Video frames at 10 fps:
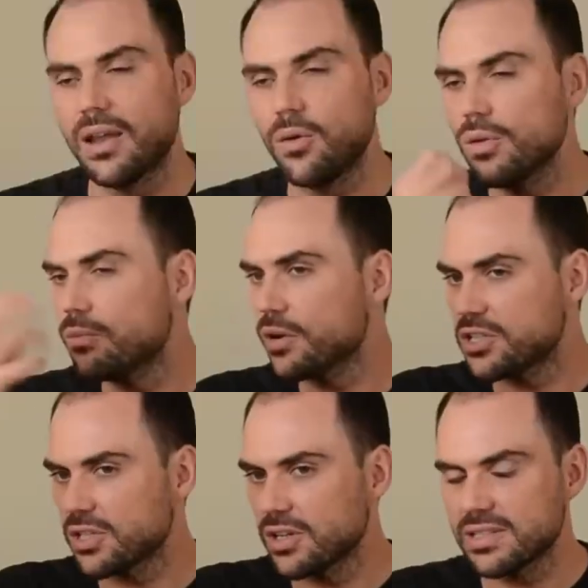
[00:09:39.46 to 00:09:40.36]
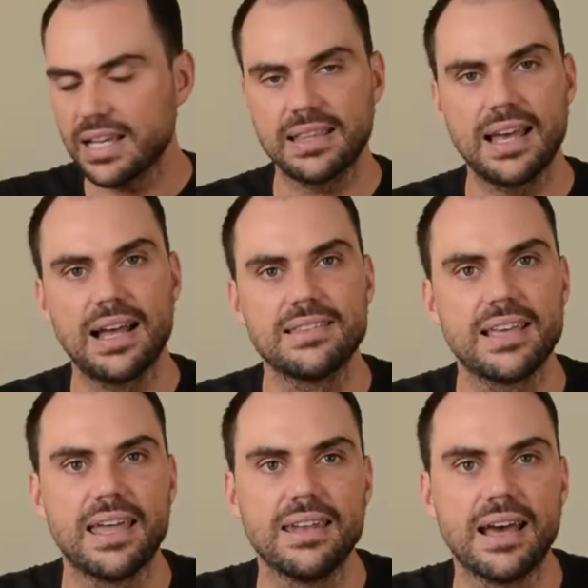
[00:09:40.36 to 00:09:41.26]
all the moisture got sucked out
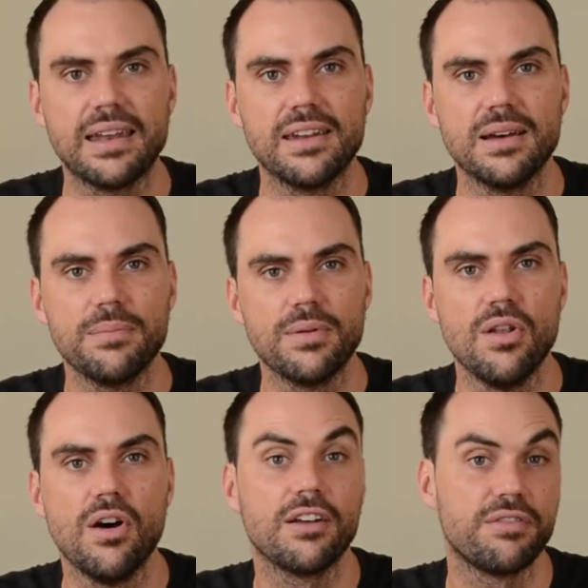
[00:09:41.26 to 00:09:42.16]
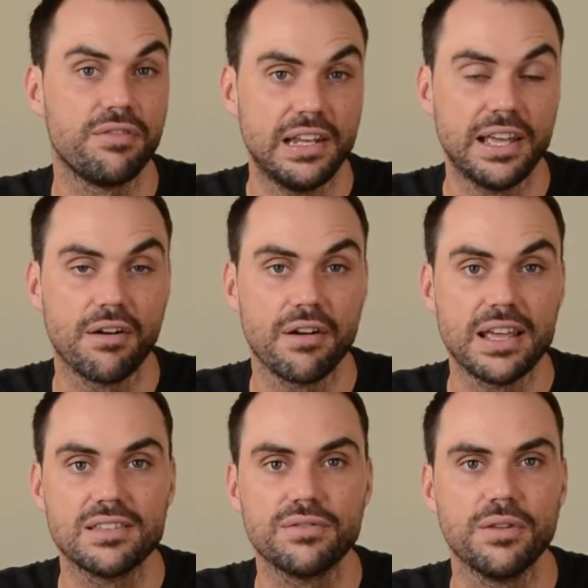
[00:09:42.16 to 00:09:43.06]
and I ended up not feeling
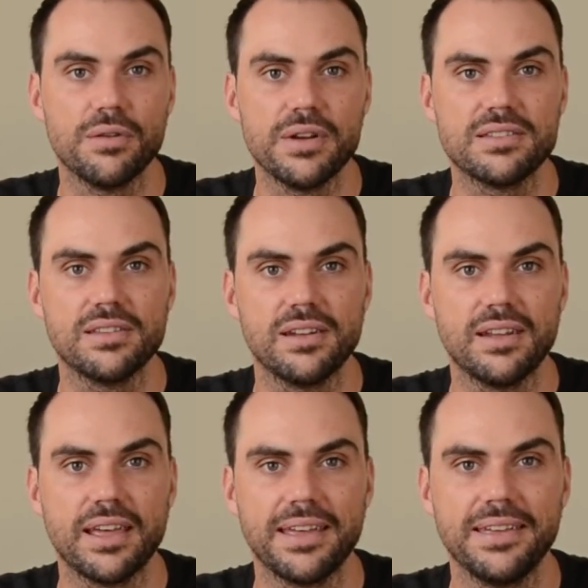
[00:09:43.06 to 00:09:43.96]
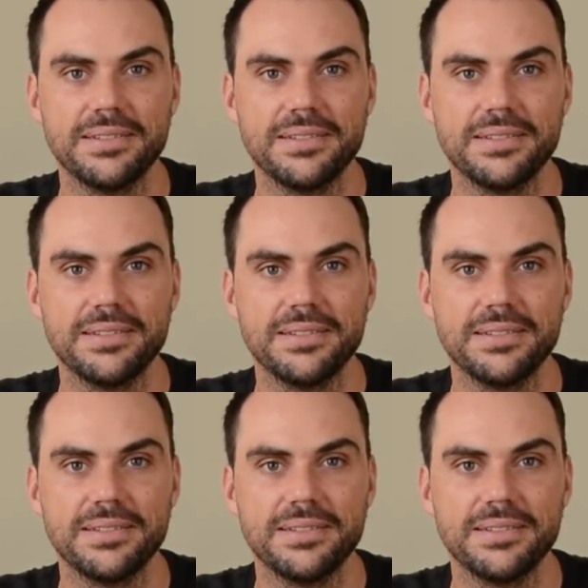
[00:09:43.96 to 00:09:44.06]
great for the rest of the day.